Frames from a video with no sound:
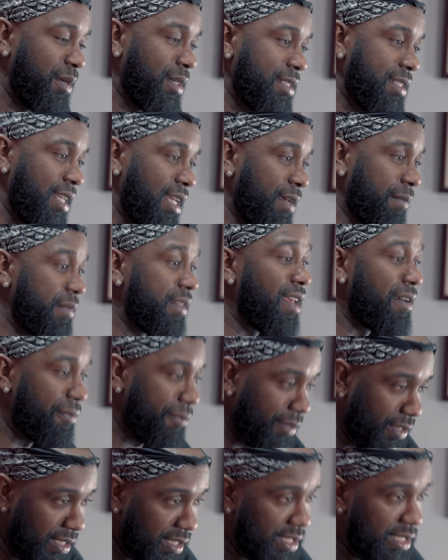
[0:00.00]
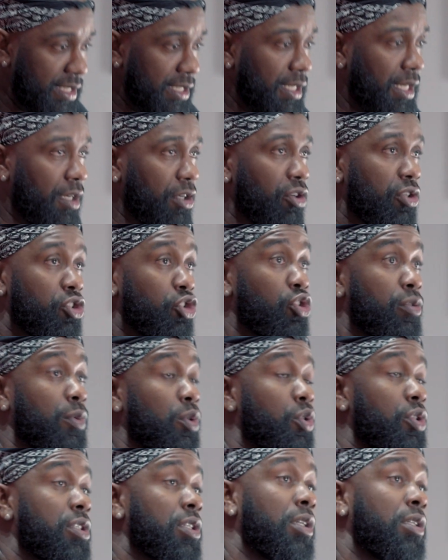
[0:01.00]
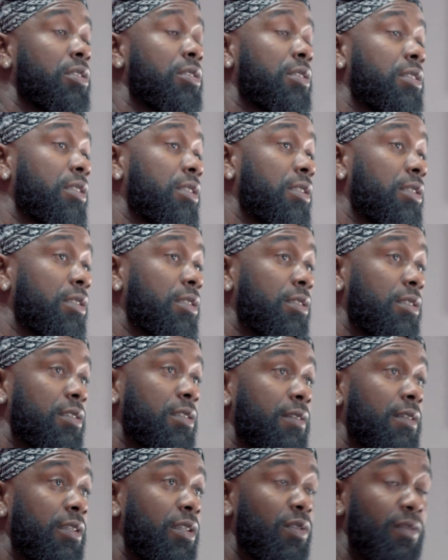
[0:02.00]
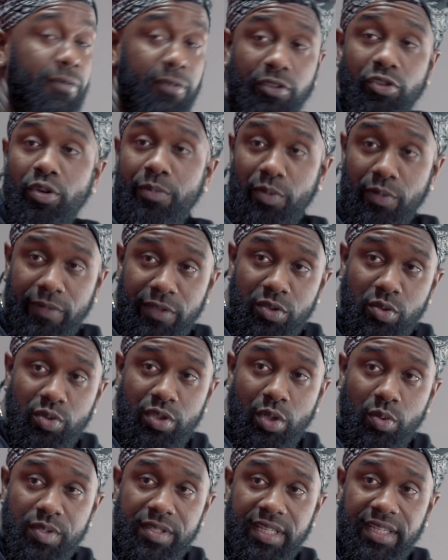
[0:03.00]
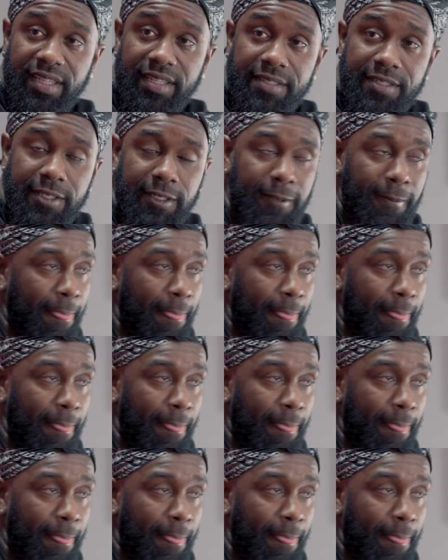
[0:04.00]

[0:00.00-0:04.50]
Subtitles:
But definitely a contribution to, mm-hmm, to, you know, for Cropover 2018.